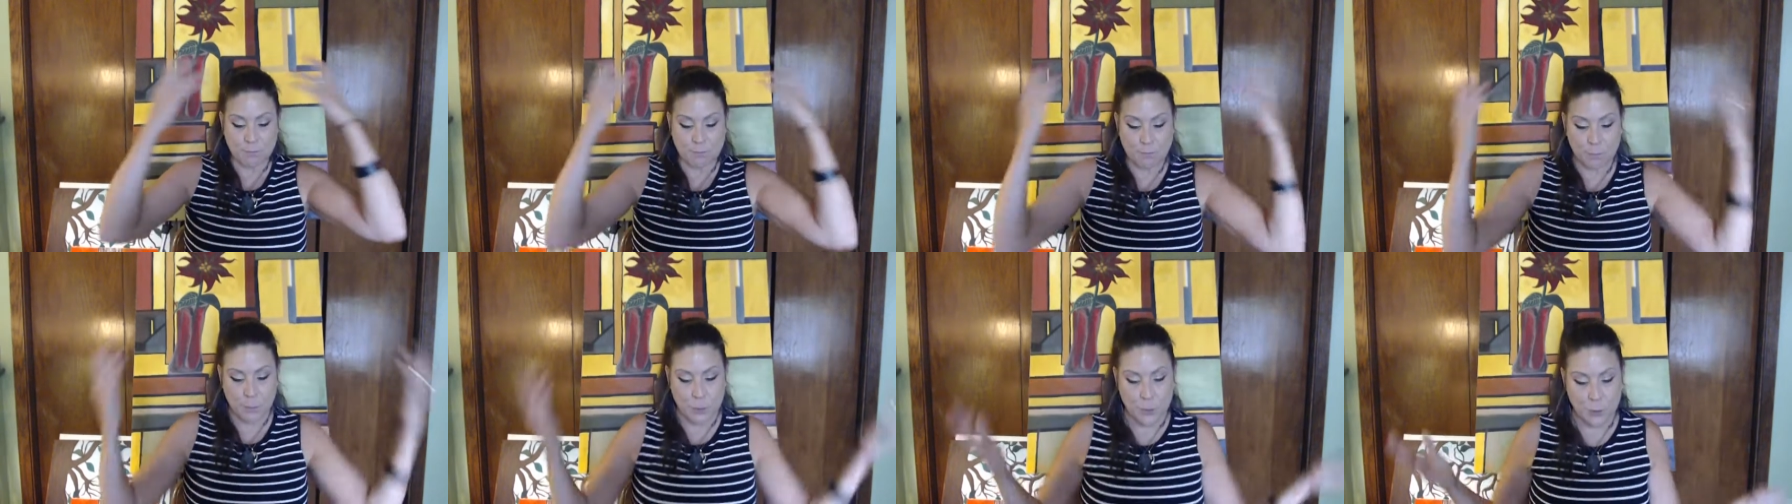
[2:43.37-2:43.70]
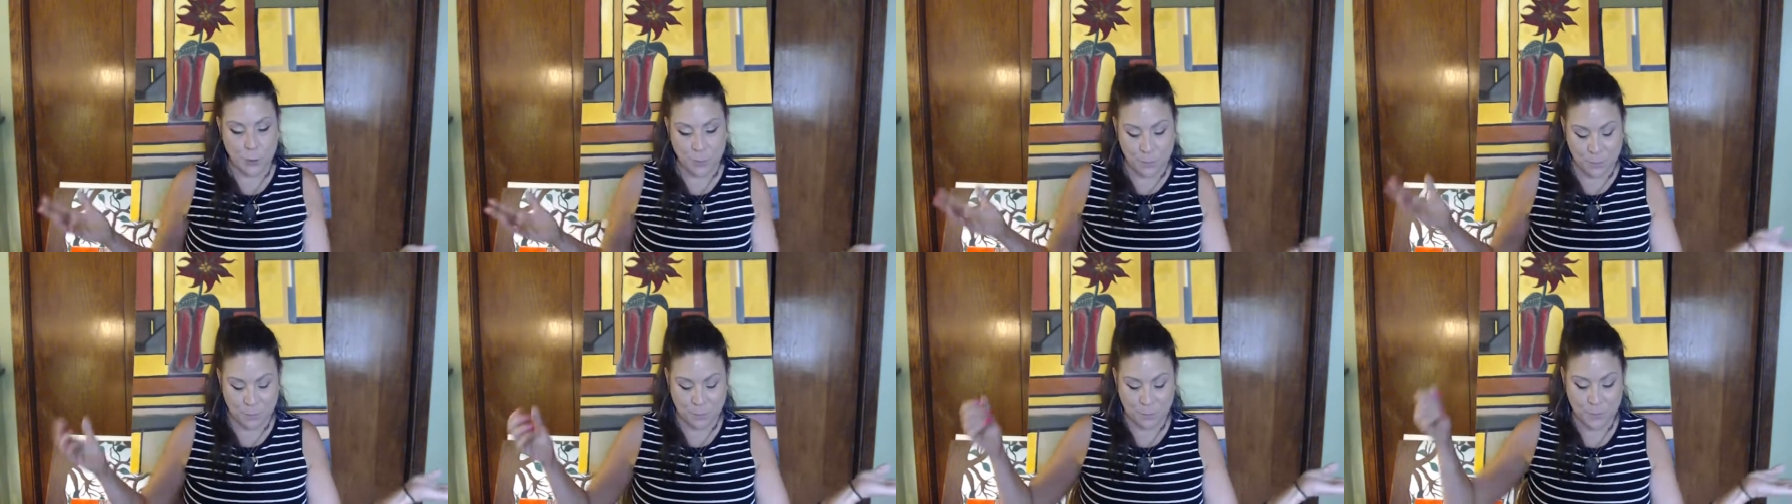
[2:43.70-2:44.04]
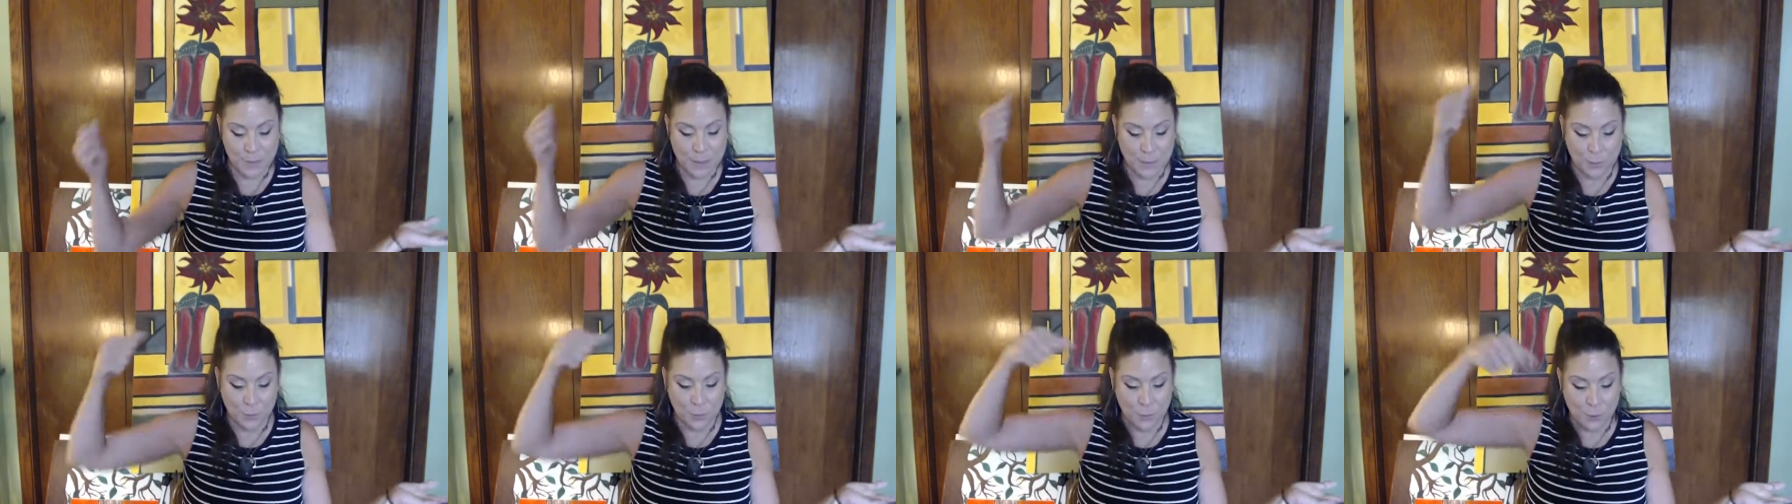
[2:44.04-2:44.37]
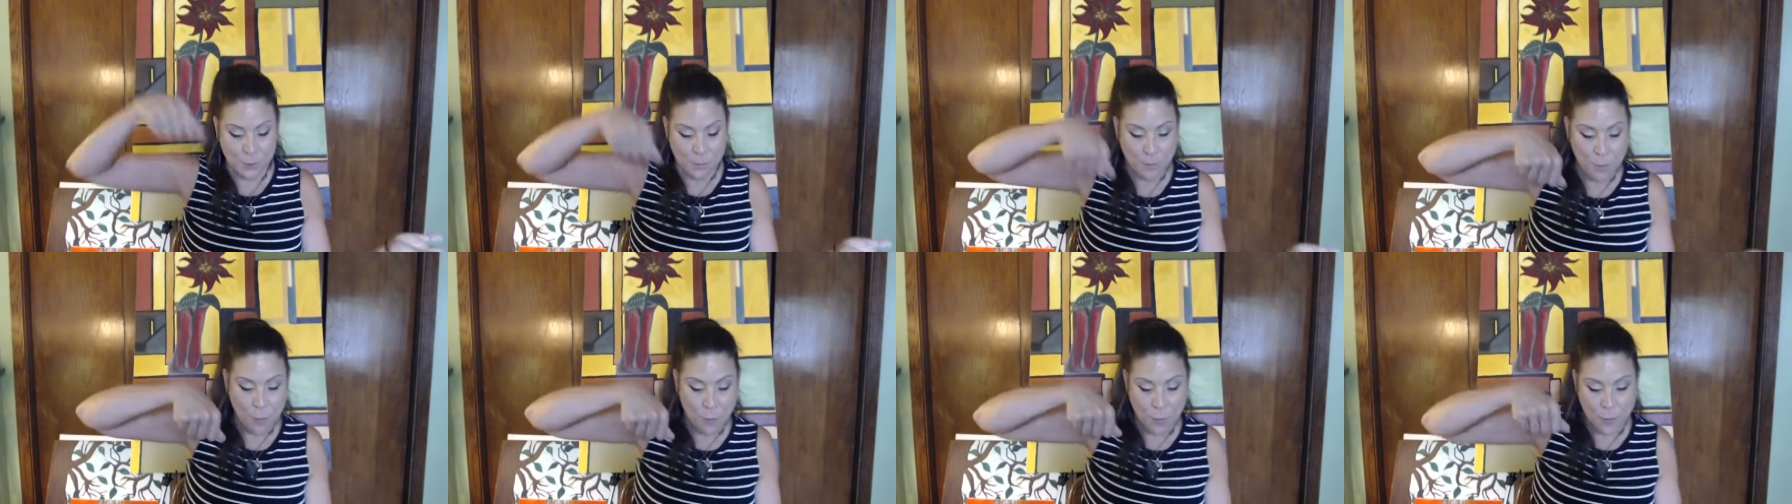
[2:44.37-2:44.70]
boom, people were
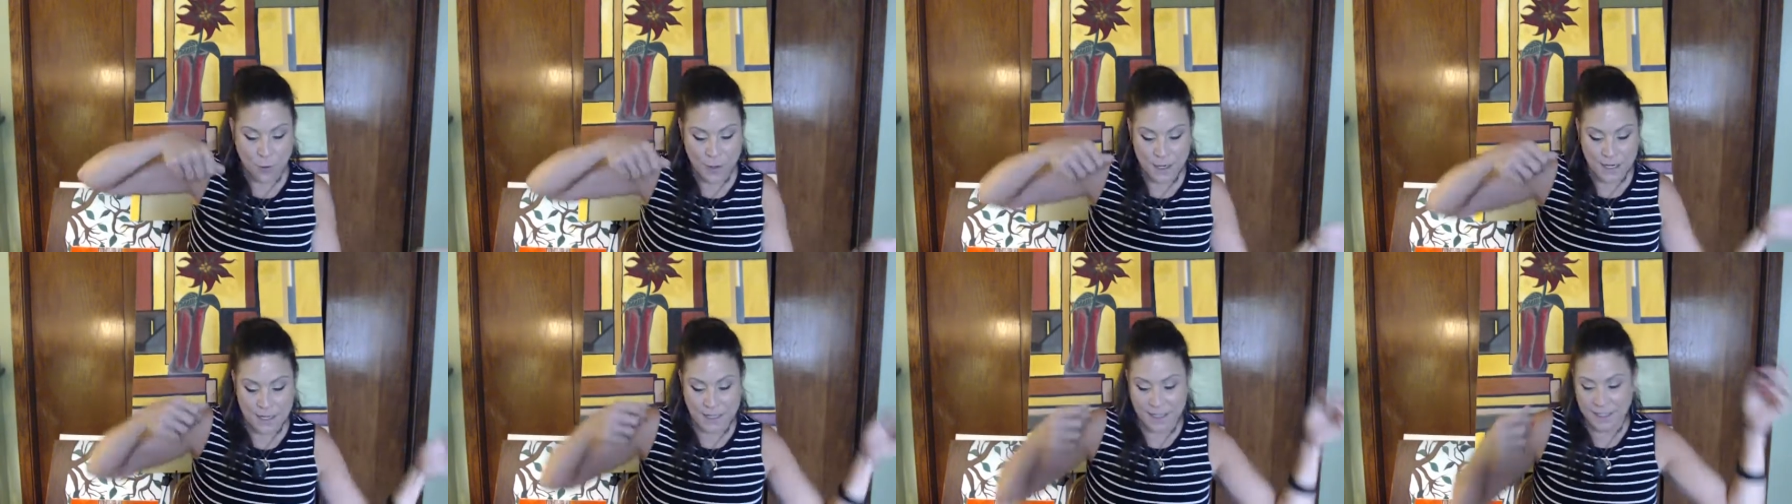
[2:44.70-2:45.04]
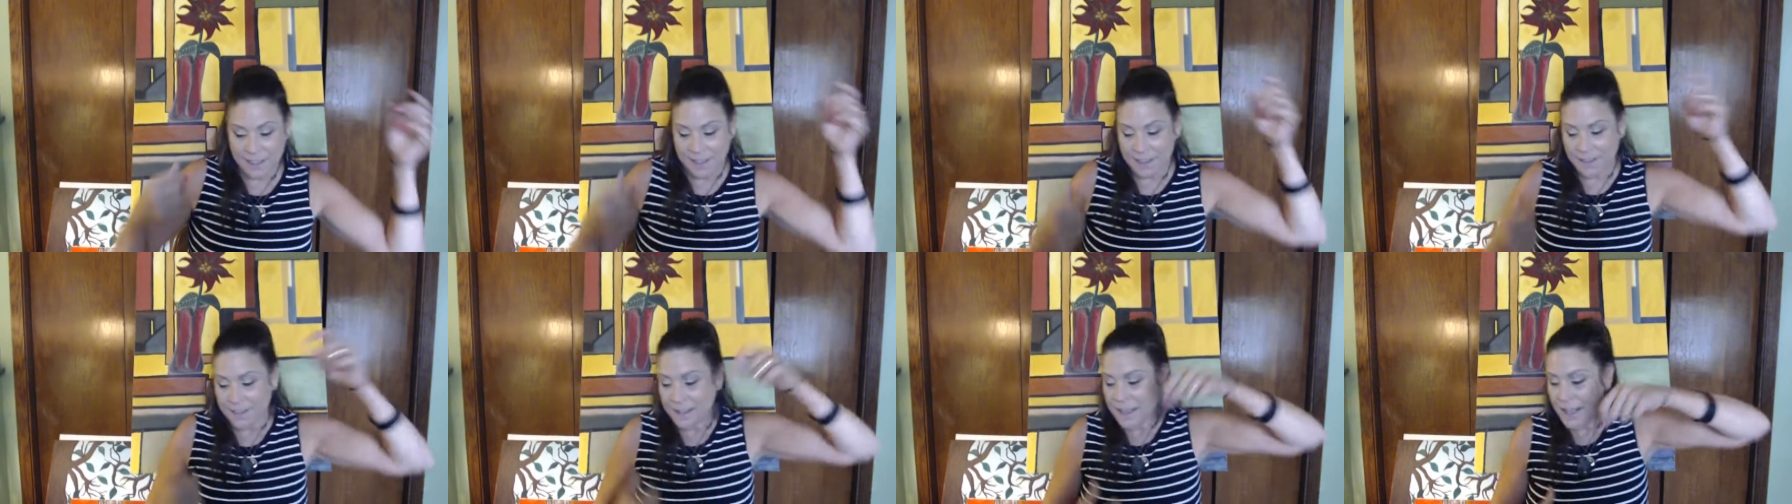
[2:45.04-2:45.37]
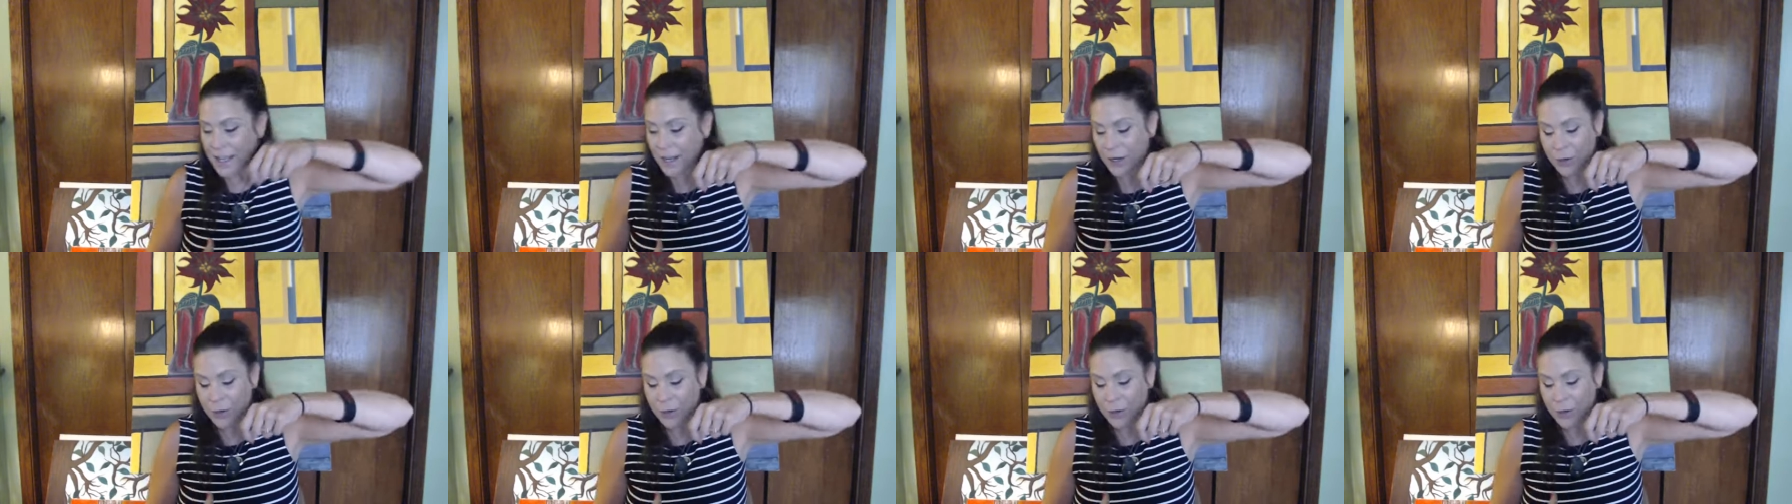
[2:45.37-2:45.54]
pouring,